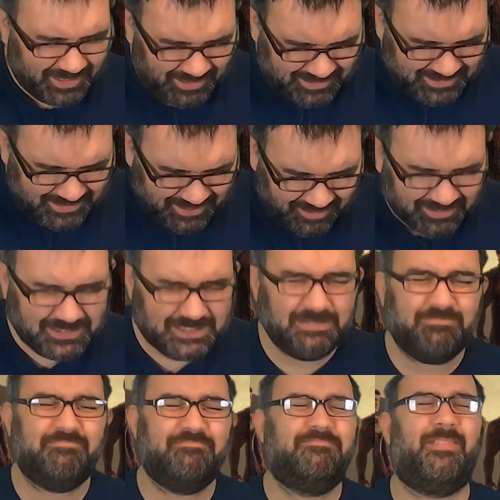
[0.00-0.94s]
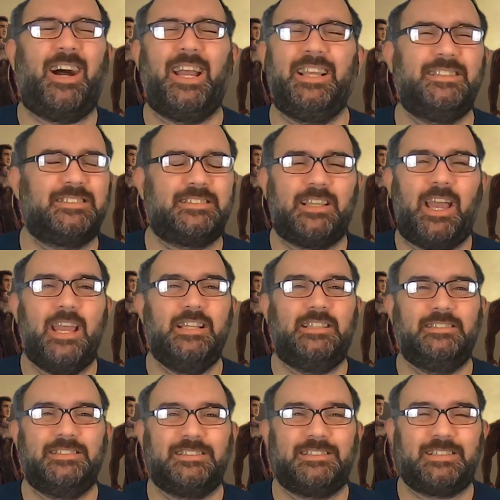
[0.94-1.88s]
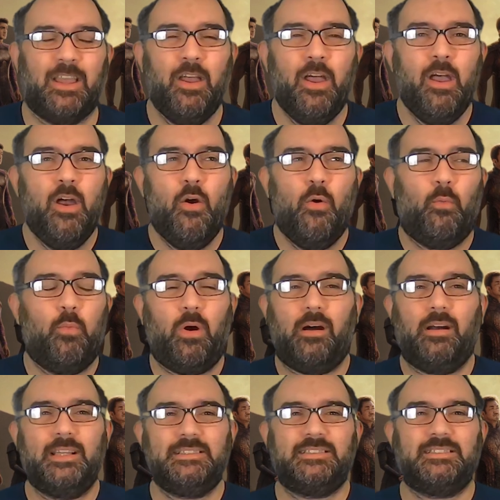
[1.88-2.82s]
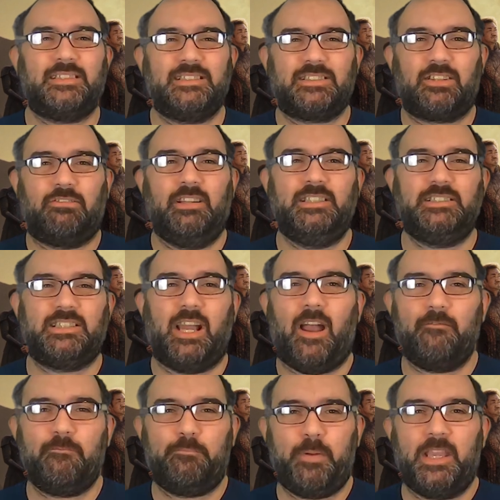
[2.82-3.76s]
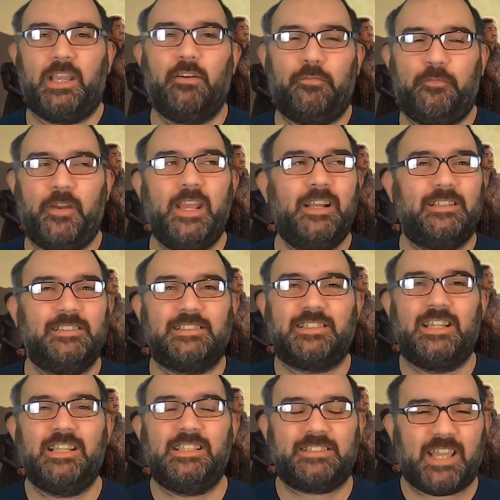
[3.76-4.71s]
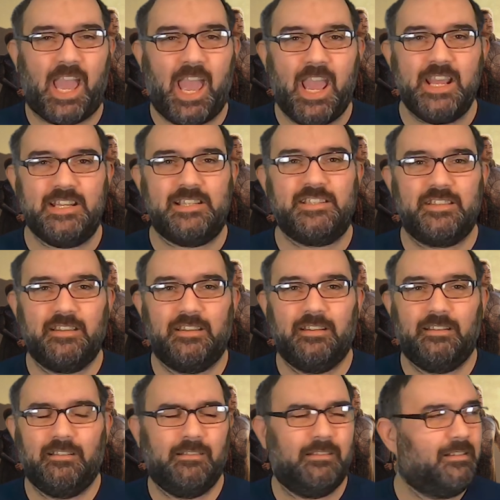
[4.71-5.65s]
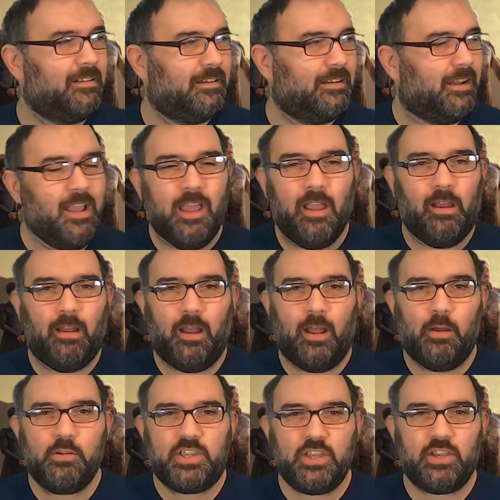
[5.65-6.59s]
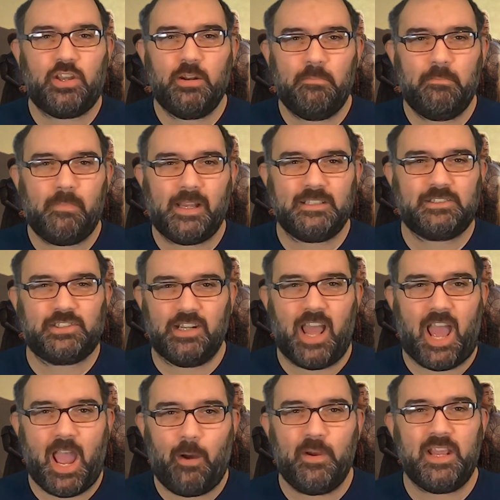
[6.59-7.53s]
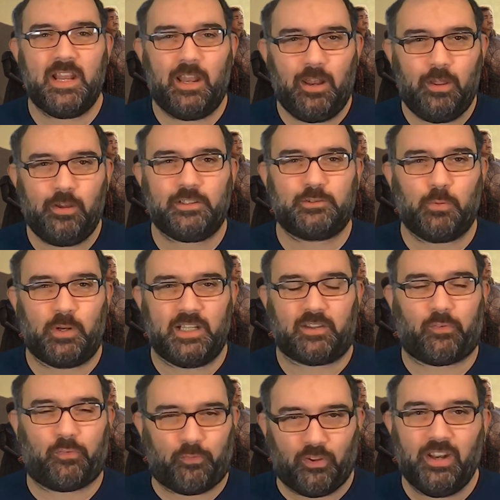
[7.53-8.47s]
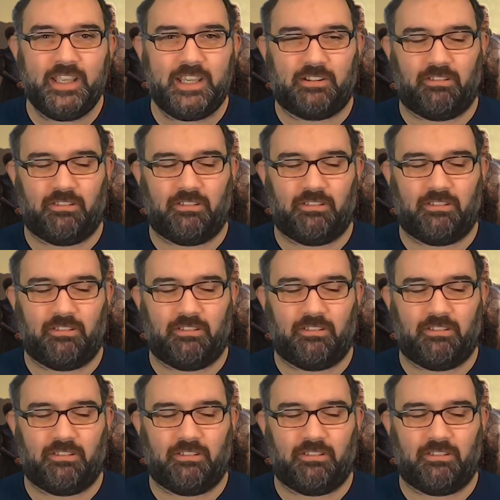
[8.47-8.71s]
it doesn't make sense. Why does this creature have bigger fingers than its head? You can imagine how it looks when it's fully